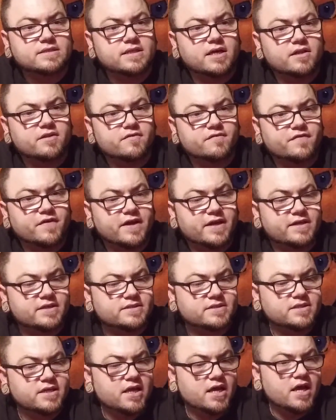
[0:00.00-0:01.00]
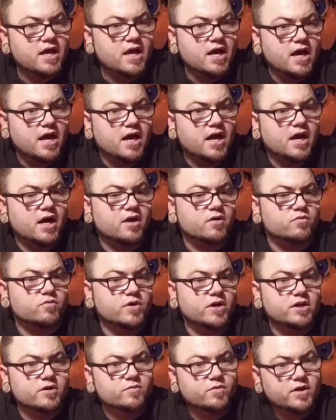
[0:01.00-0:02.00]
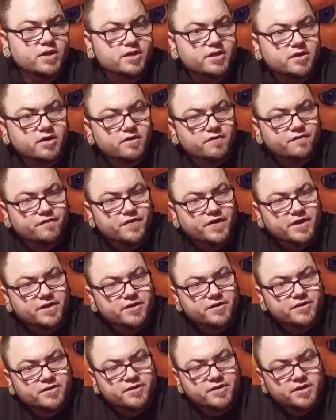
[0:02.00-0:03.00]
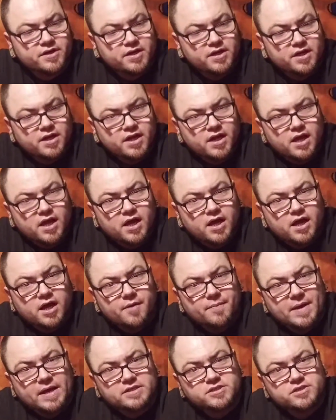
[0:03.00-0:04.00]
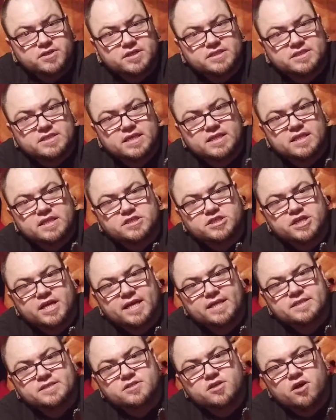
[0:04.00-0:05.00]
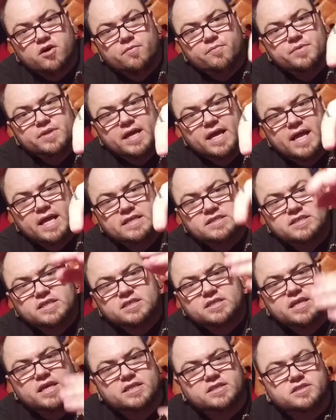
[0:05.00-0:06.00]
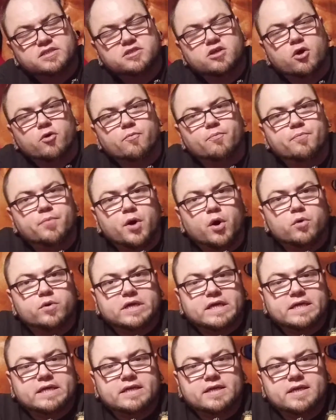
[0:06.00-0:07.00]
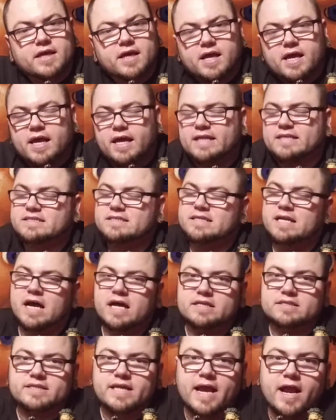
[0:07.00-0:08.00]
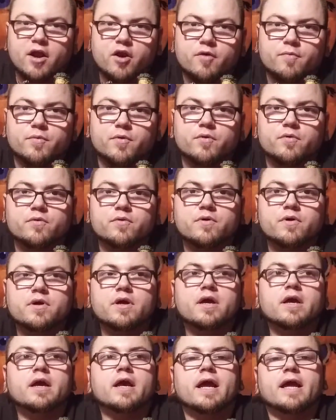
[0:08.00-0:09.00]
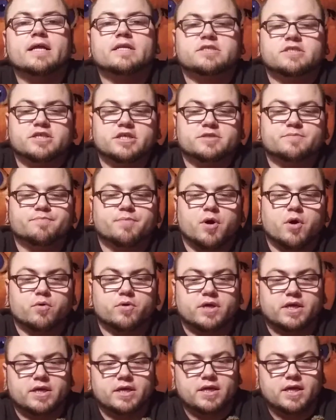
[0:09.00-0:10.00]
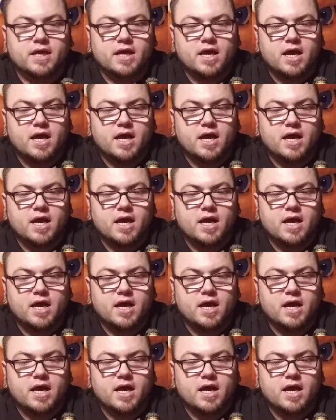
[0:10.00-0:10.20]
Leatherface. Really, really good figure. As you can see, the chainsaw blade, it's so bulky. It's not terrible. It's just bulky.